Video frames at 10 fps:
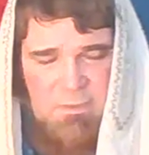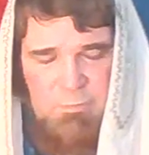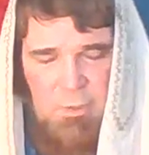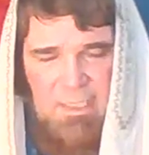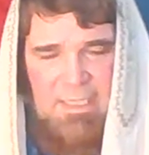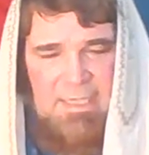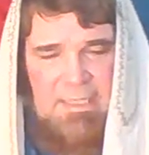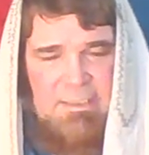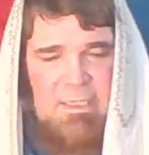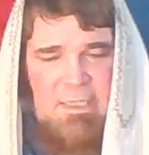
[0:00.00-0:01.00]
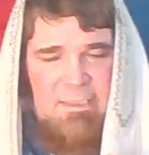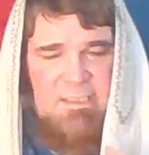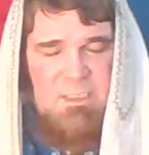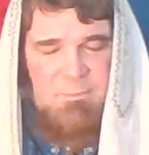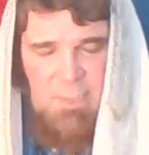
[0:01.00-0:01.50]
as born again, as
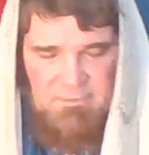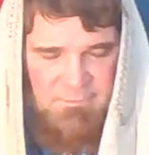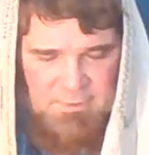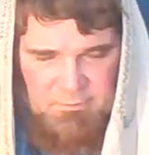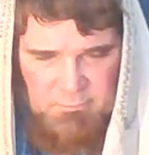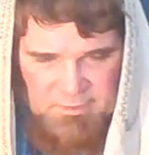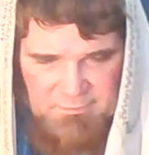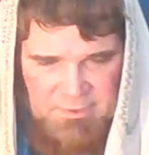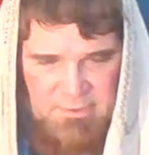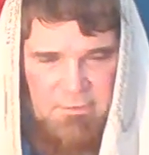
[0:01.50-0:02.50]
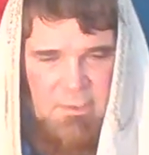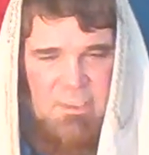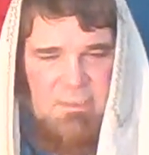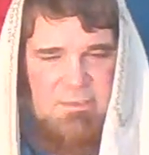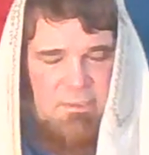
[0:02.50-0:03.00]
spirit filled with you,
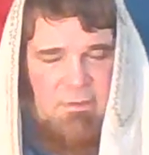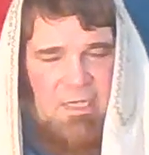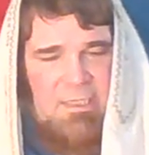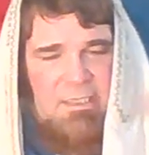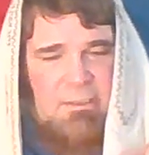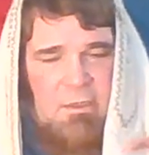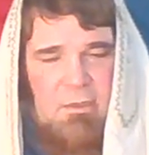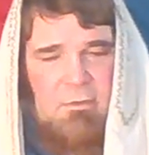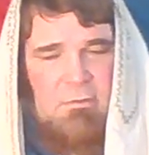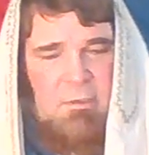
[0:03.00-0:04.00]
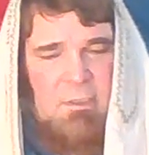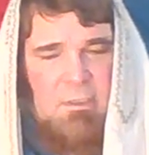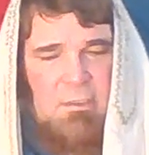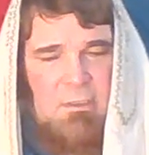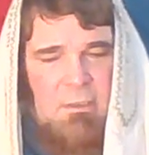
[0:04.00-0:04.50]
so I can know
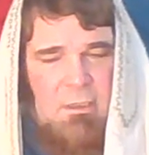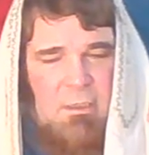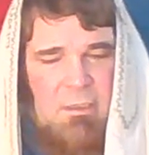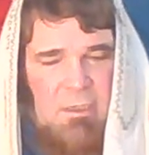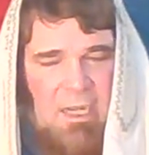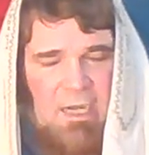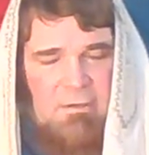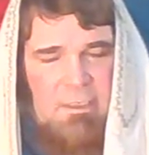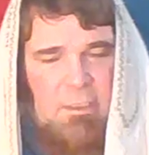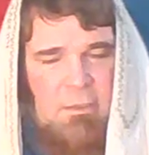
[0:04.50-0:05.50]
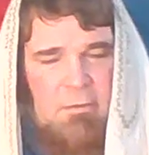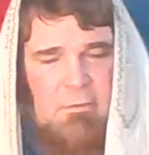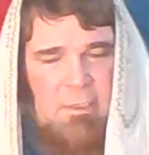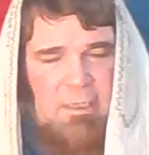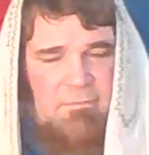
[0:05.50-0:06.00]
how to
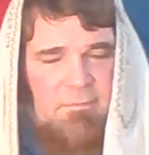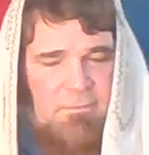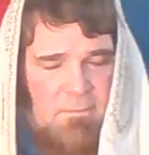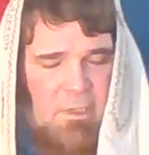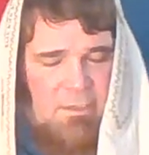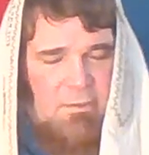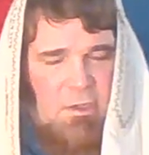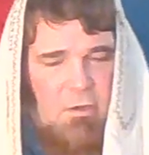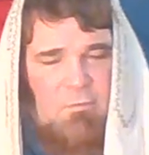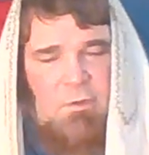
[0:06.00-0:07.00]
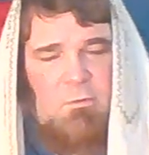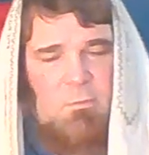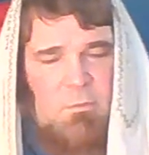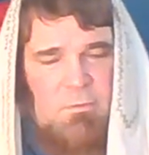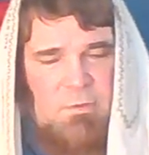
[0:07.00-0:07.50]
go and and know
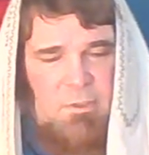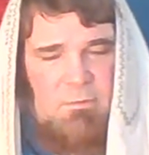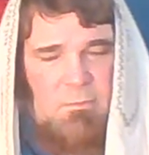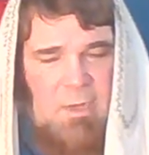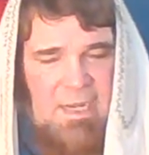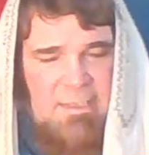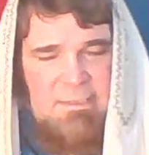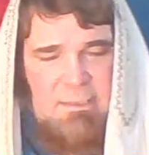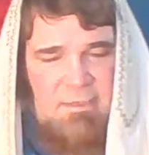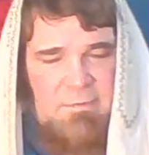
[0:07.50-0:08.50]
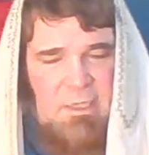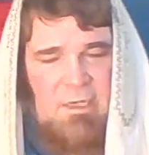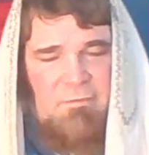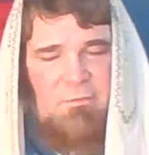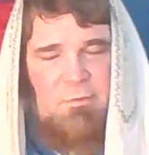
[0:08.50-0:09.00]
the, the ways of
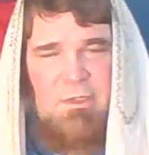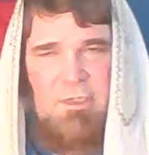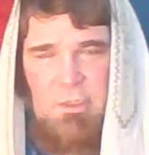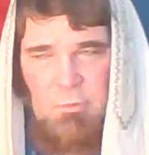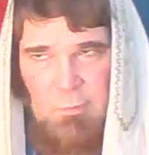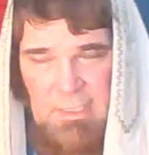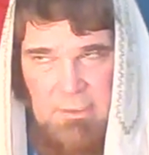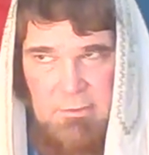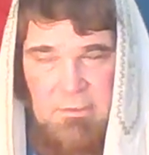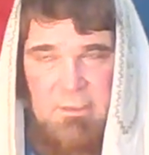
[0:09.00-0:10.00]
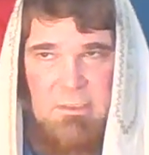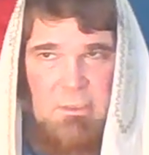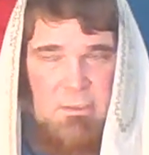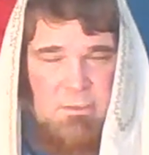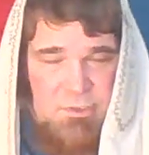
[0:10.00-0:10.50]
God through your will.
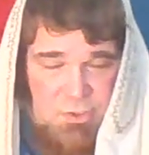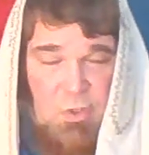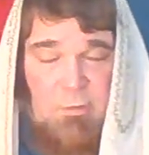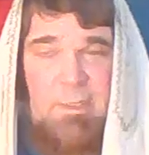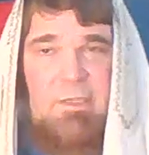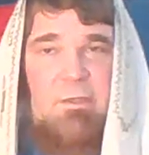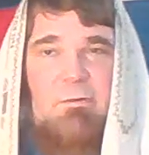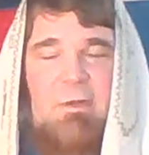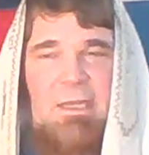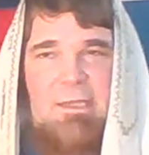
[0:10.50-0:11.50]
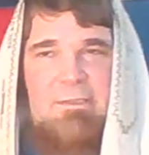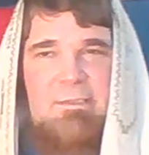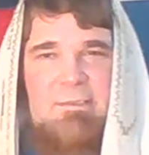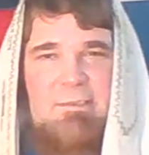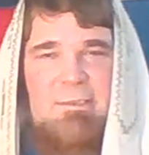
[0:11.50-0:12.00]
Show me the
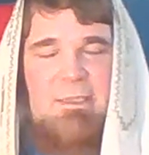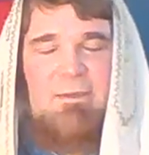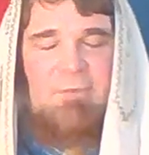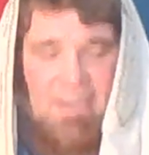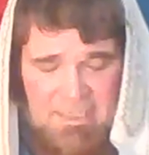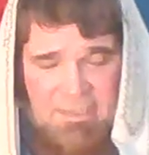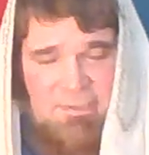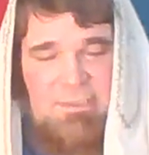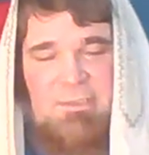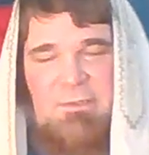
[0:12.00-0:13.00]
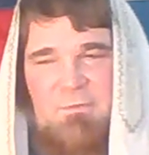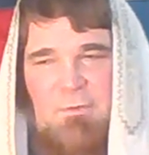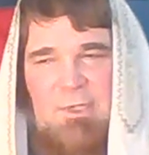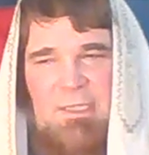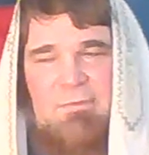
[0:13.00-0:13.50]
ways. Thank you, Yeshua, for
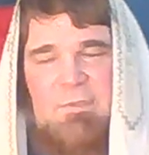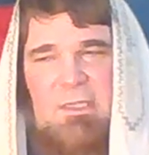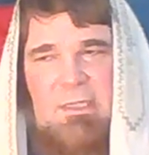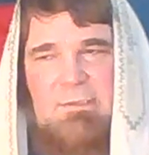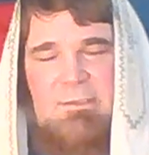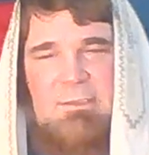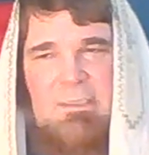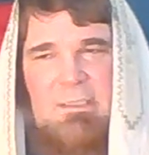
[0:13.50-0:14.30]
what you've done